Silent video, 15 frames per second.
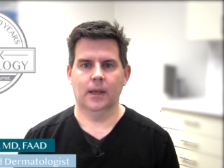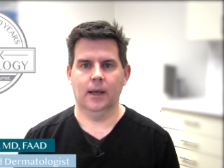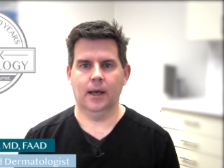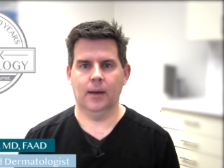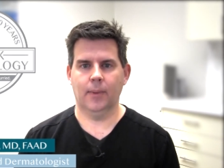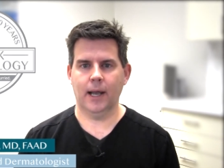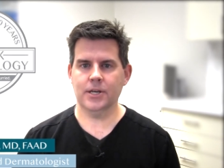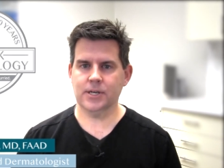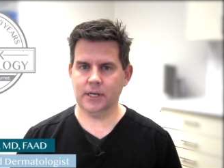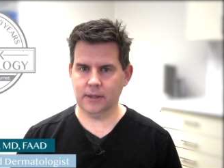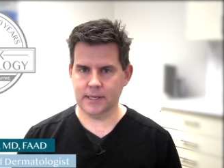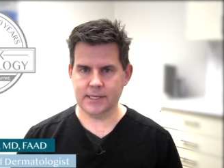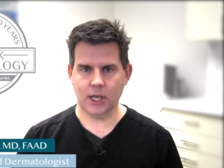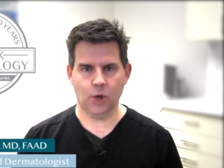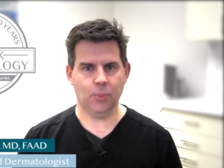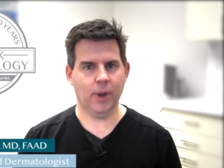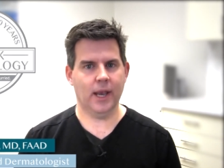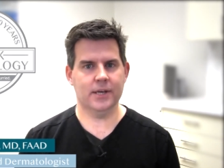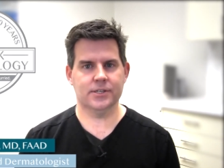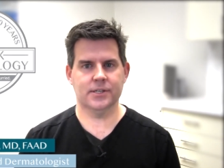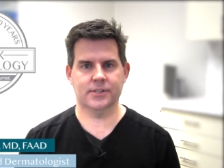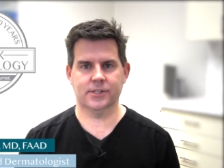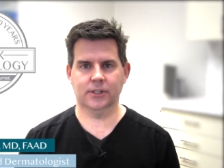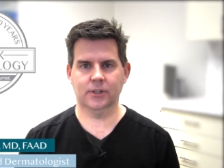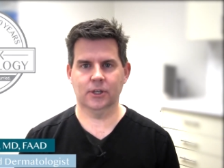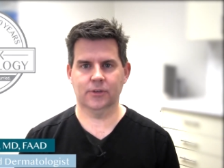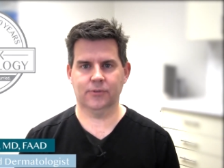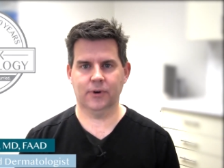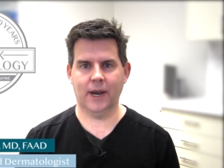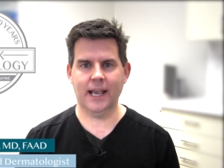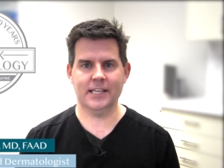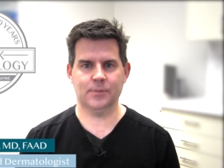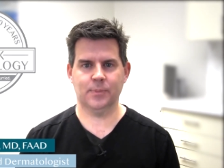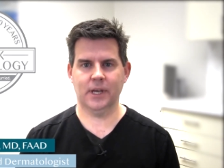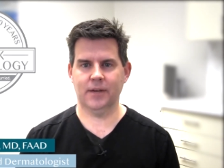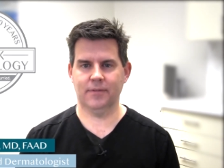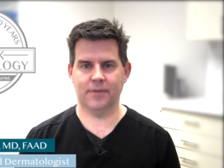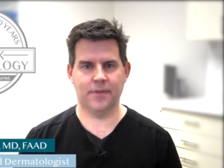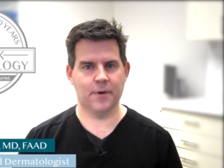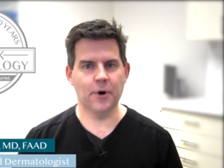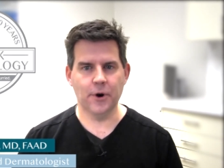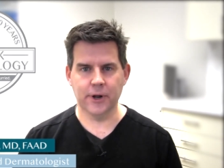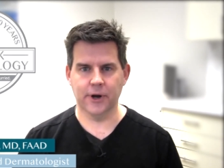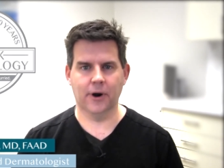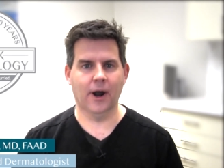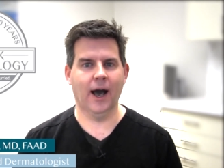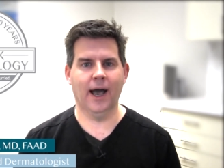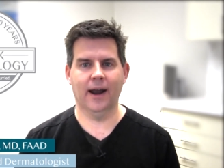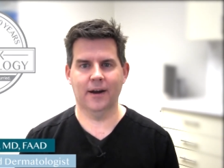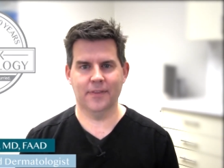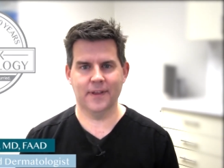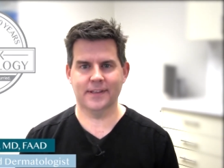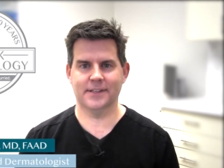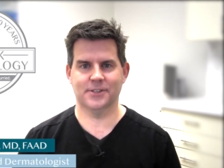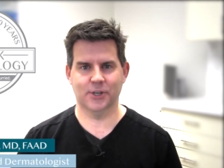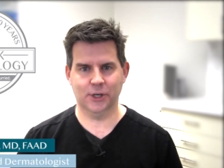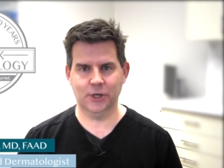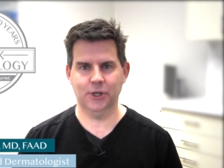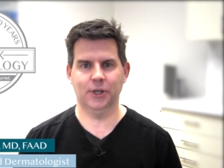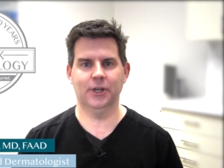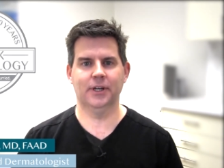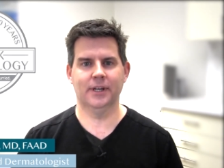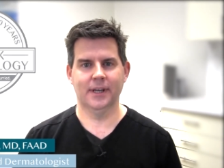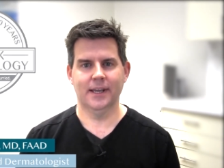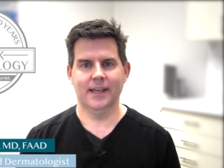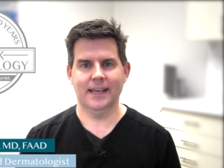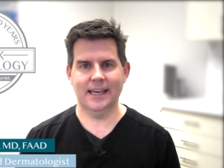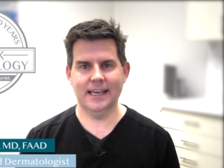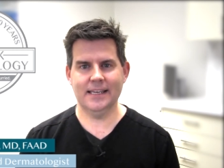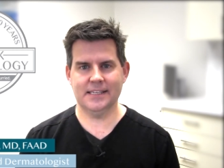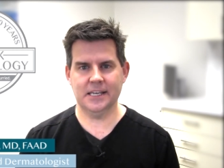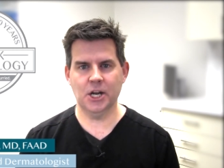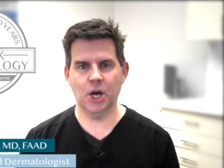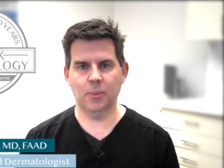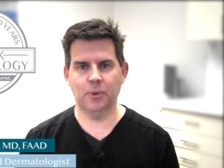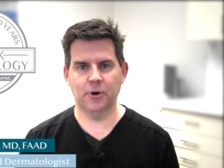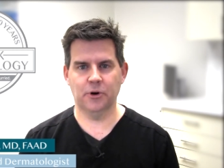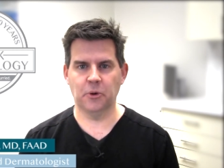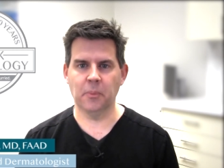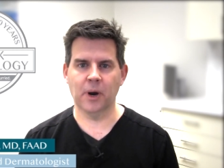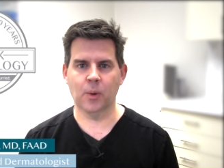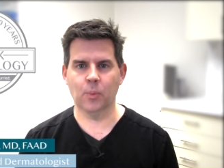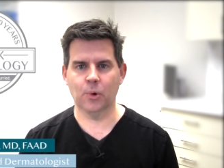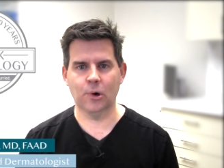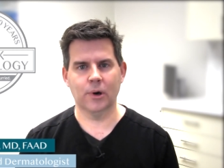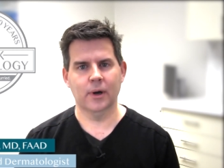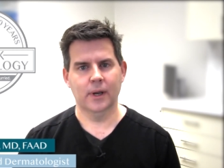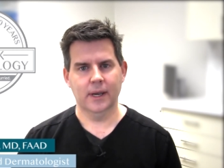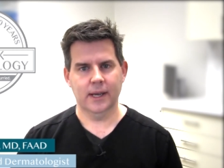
I generally tell patients to look for SPF 30 or higher. I think that's a good, easy number to remember.